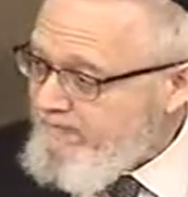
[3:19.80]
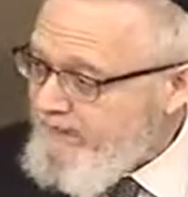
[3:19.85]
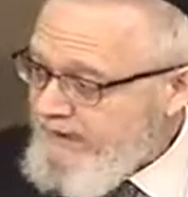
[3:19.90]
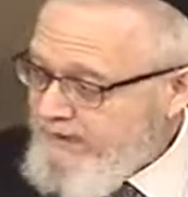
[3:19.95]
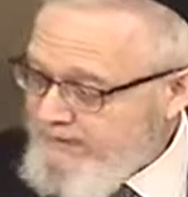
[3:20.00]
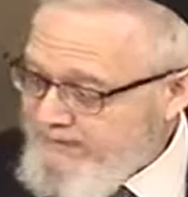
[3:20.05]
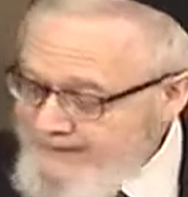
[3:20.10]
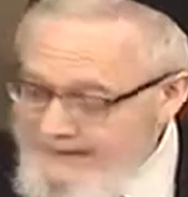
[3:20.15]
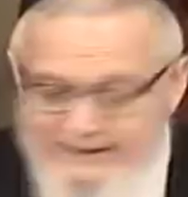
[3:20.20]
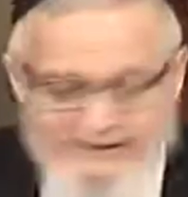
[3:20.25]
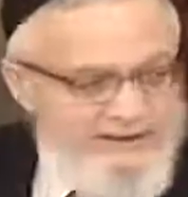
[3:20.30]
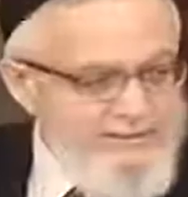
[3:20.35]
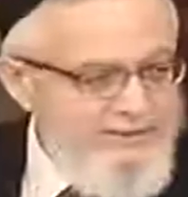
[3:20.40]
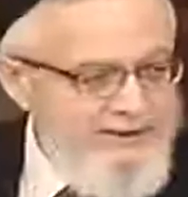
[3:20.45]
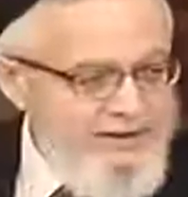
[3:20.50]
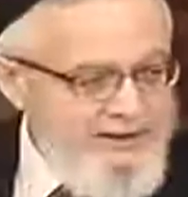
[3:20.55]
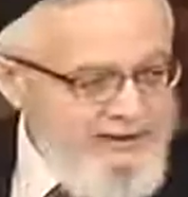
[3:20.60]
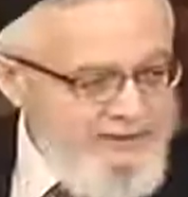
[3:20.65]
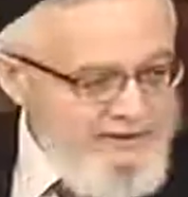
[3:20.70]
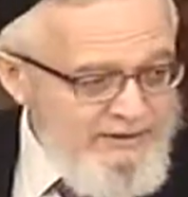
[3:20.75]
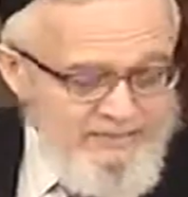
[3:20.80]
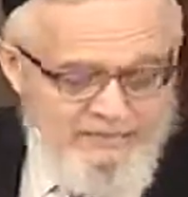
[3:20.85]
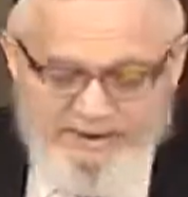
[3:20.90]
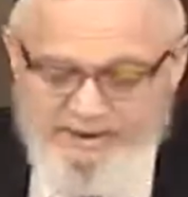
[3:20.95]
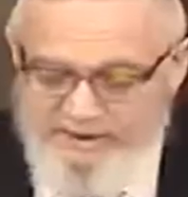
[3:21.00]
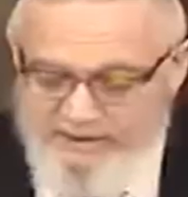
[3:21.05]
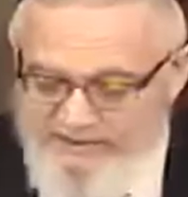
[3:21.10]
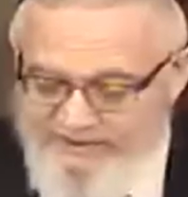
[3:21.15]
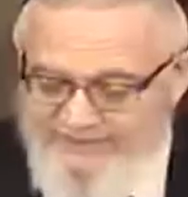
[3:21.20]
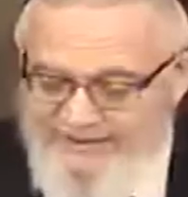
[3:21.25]
You take the money, the
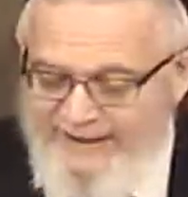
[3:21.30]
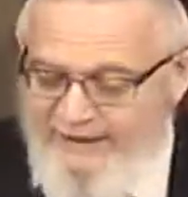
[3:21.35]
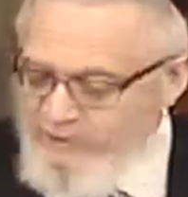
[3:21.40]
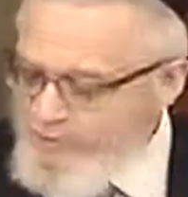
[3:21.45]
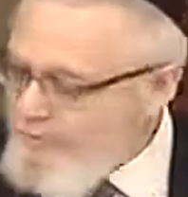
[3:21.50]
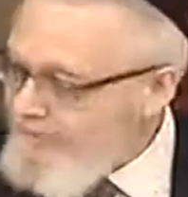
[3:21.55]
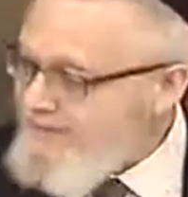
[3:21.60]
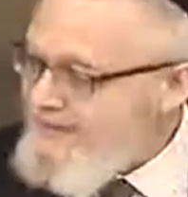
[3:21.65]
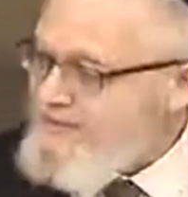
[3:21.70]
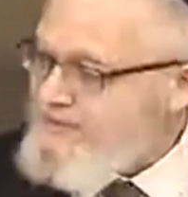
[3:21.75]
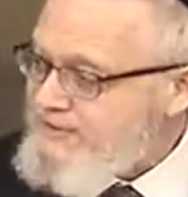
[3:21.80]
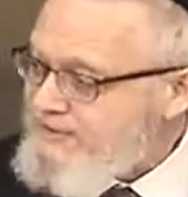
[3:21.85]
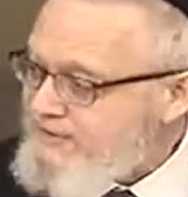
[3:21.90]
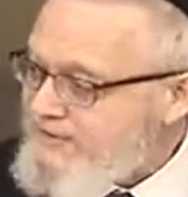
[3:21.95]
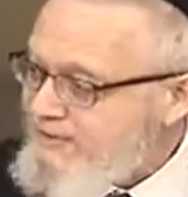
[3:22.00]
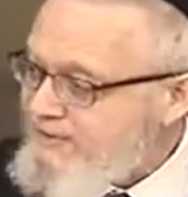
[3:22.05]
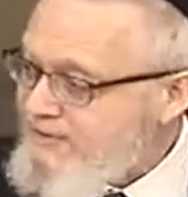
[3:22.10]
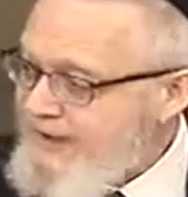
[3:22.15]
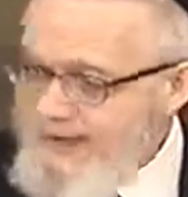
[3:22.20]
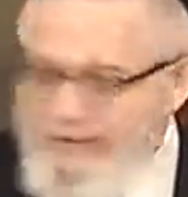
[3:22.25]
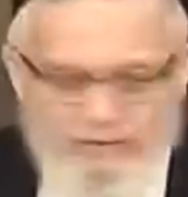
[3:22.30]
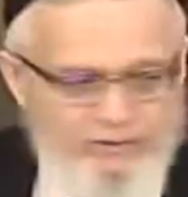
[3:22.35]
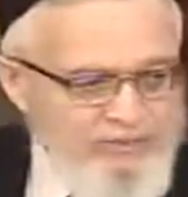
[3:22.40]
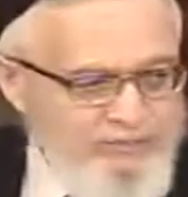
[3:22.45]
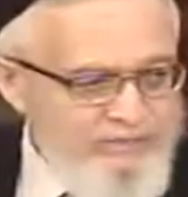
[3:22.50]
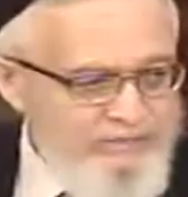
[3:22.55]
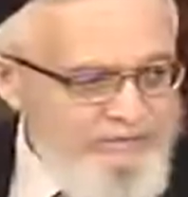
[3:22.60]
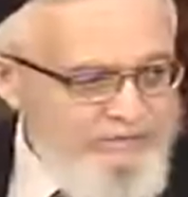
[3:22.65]
money, the value remains the same value.